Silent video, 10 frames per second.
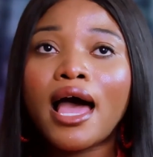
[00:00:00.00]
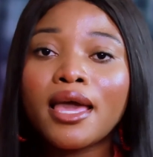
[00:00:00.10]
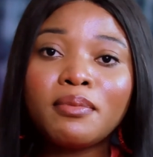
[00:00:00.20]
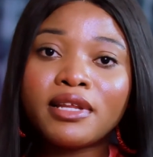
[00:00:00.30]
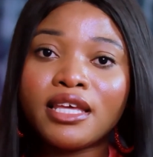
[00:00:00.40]

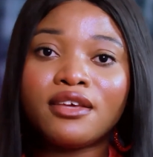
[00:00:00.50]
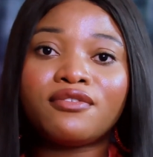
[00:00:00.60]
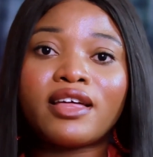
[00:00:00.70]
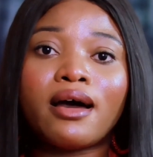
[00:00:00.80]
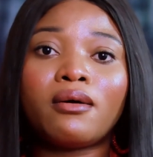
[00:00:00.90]
I
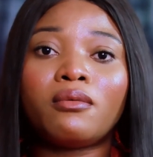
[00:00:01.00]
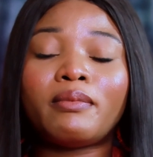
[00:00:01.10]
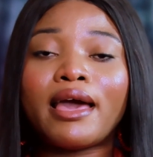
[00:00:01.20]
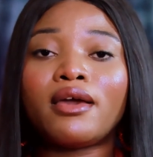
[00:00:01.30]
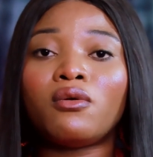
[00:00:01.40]
believe that
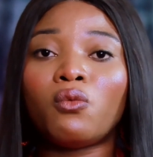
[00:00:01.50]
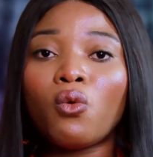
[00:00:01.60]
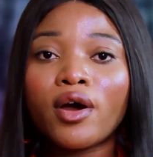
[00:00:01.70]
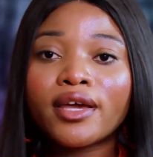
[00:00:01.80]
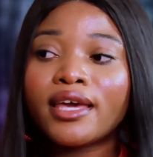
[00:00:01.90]
by
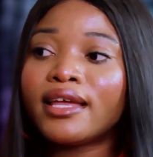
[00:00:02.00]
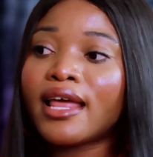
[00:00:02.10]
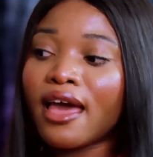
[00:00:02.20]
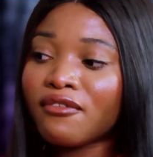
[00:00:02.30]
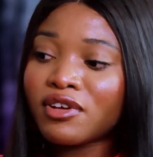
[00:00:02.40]
working
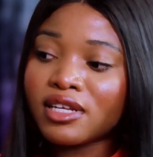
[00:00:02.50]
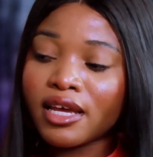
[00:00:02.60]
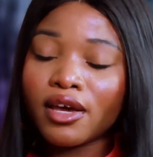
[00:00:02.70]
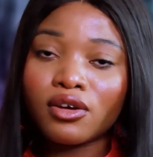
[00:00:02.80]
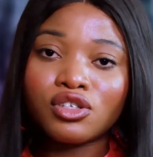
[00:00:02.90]
every
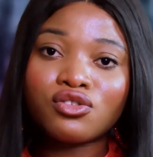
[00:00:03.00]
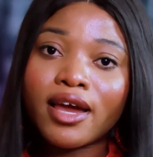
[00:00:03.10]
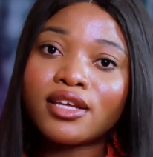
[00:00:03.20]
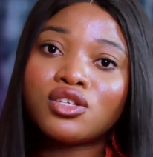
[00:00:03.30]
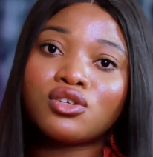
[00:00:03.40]
day and
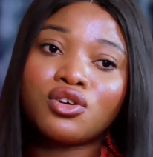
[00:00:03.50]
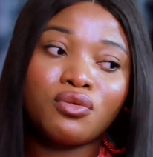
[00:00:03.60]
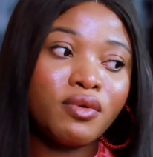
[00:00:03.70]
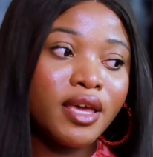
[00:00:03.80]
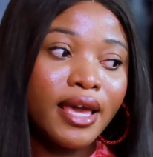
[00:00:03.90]
trying to
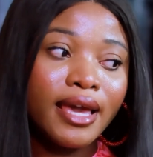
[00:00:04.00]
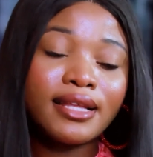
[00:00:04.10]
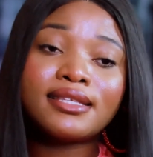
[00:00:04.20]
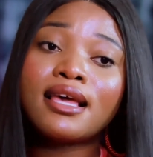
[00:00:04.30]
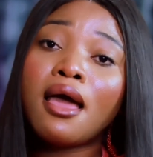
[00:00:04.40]

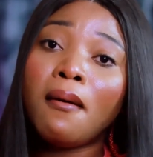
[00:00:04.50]
create